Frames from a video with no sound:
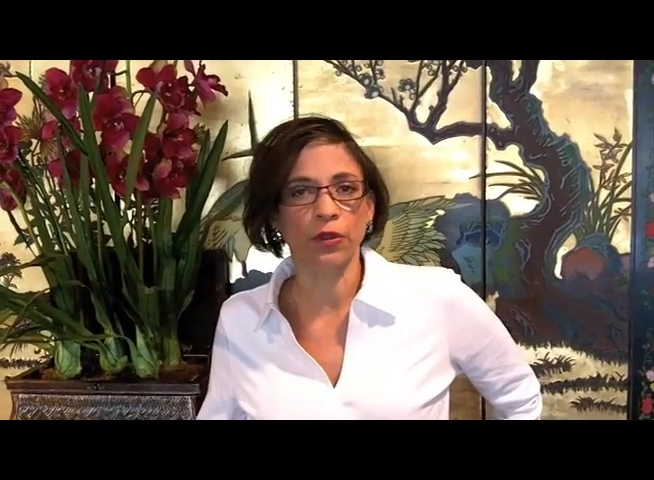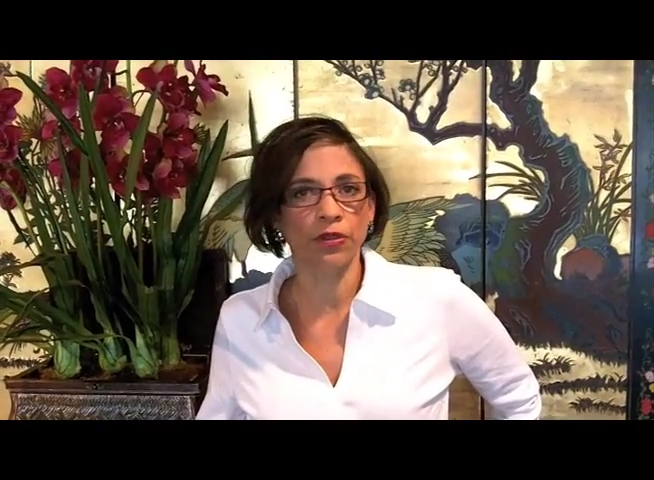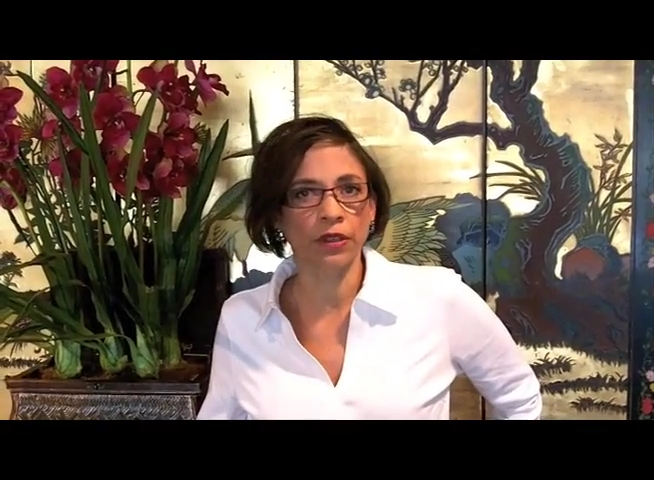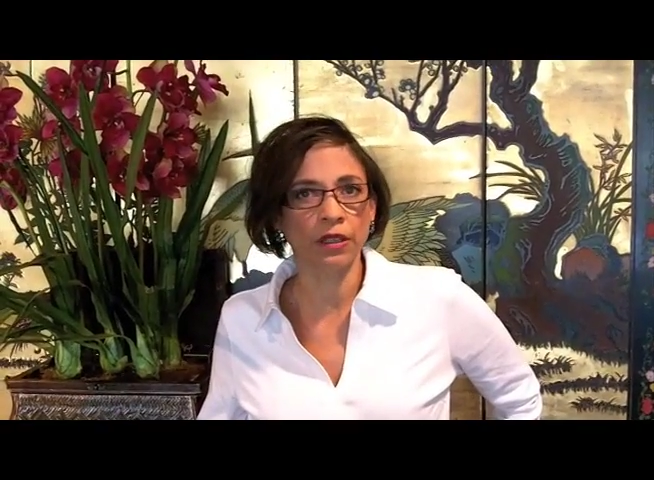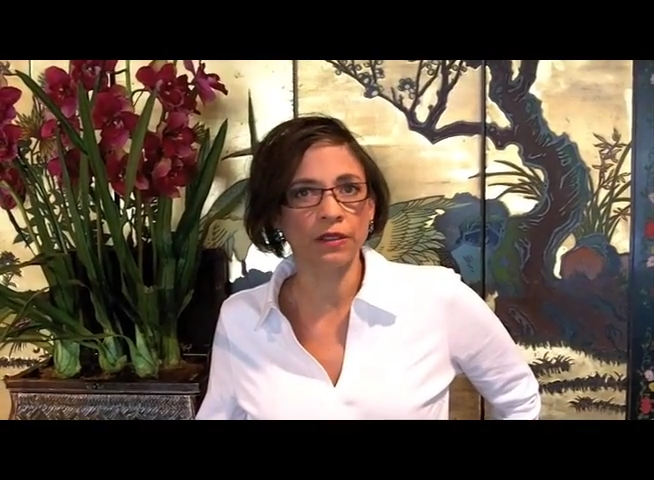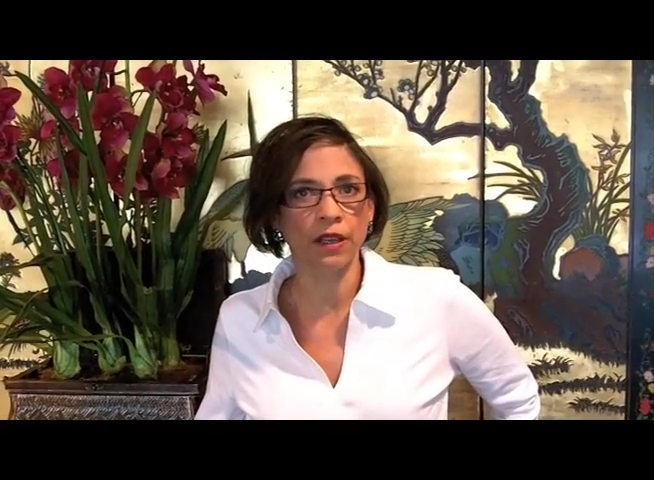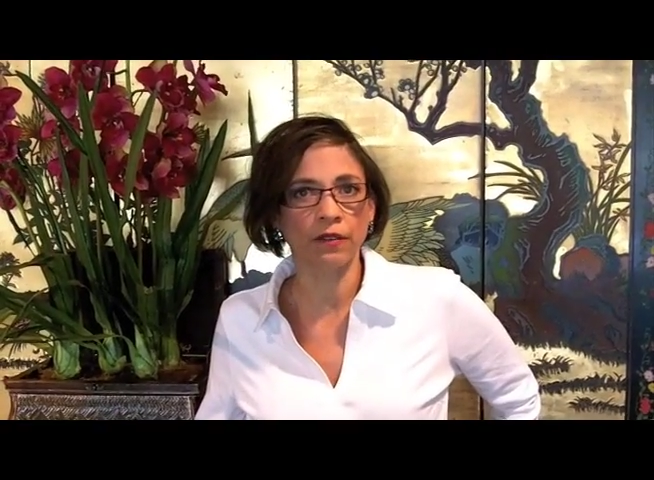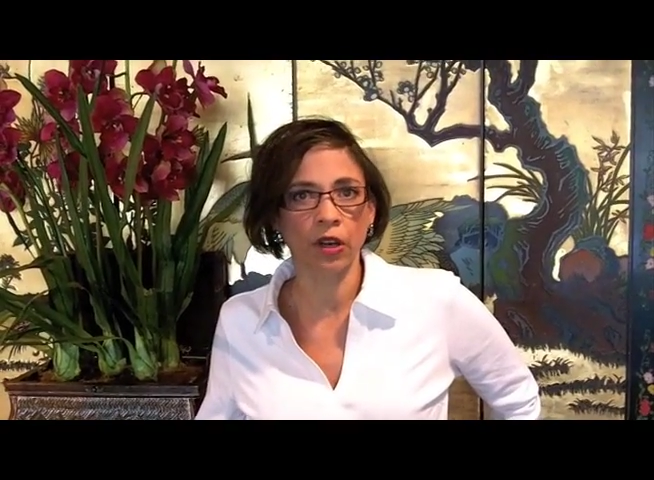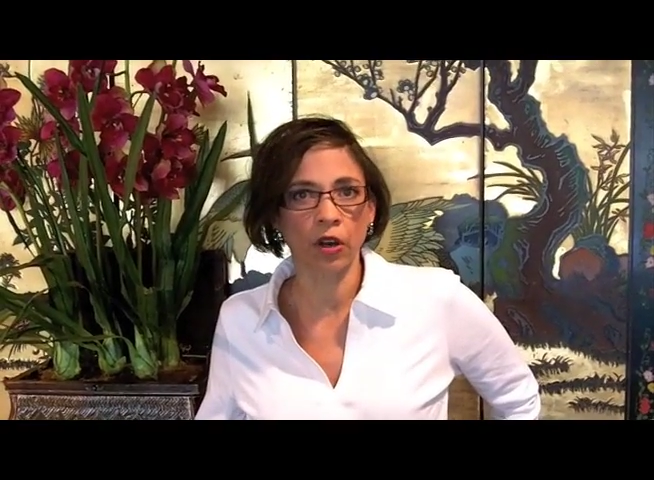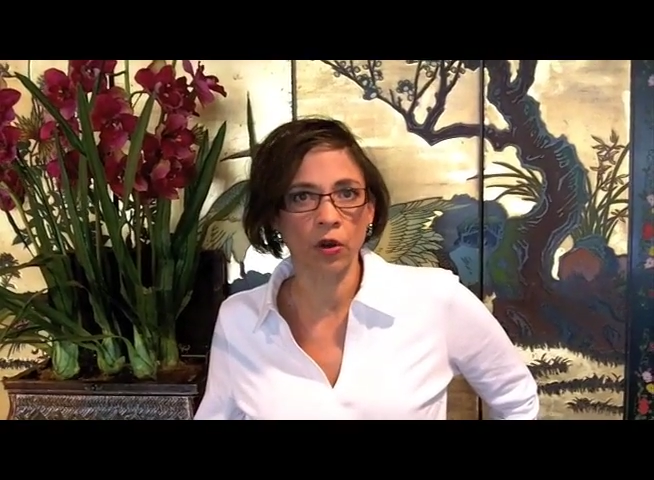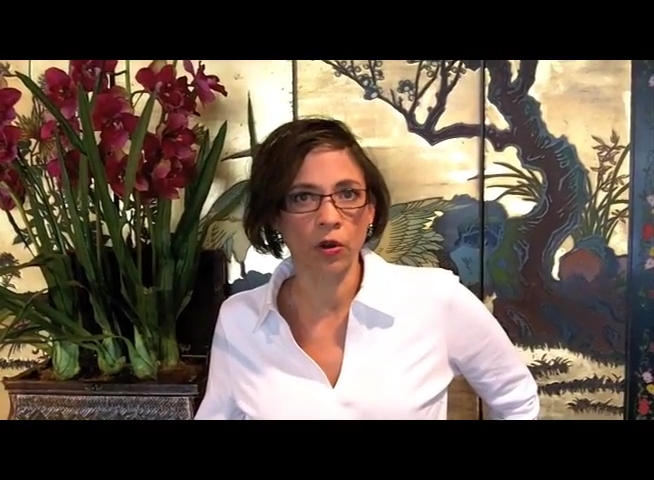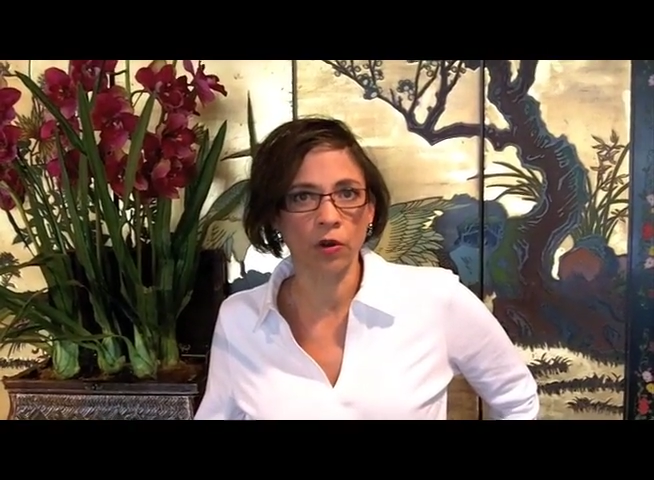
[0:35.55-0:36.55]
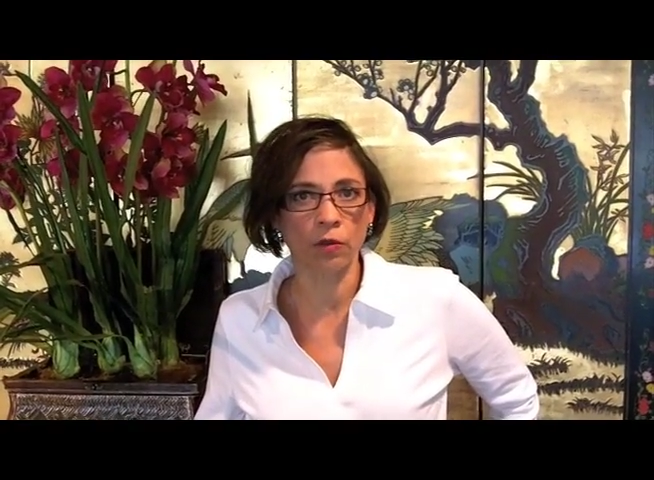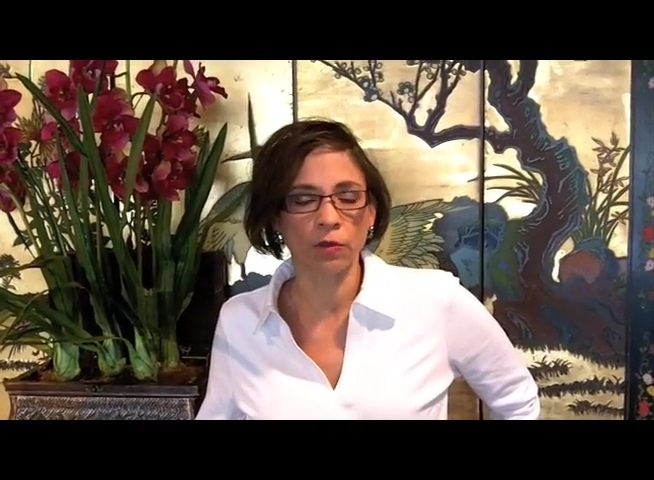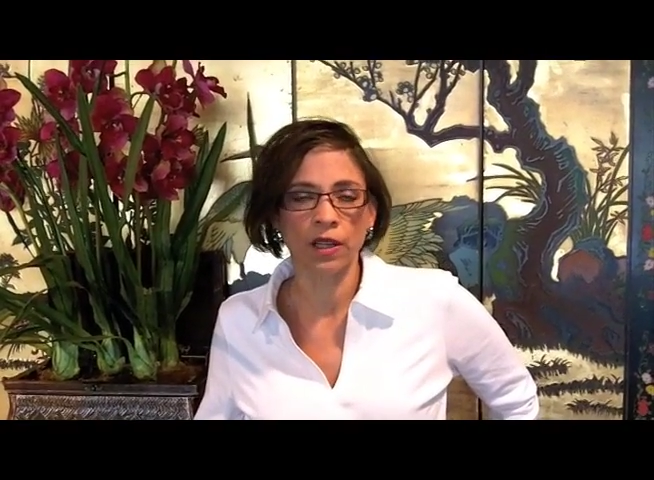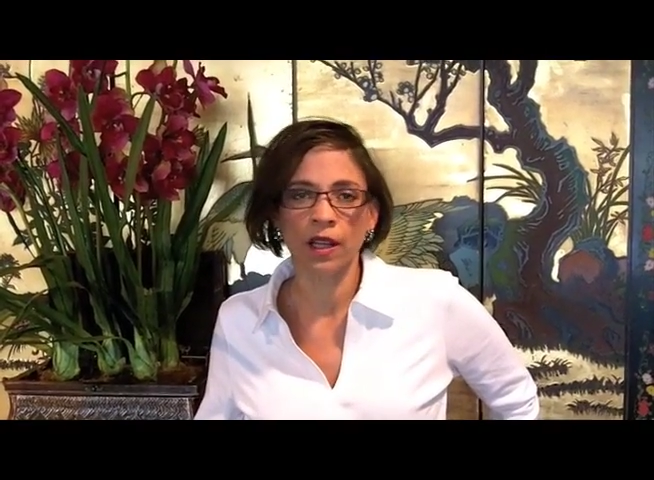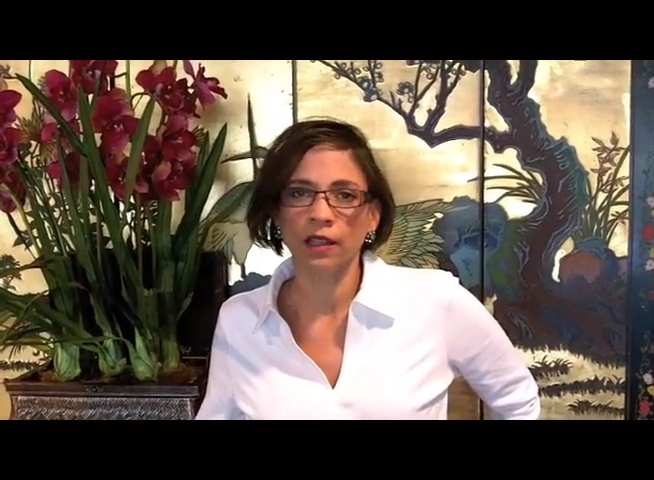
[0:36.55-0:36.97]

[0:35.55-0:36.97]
when things have a home,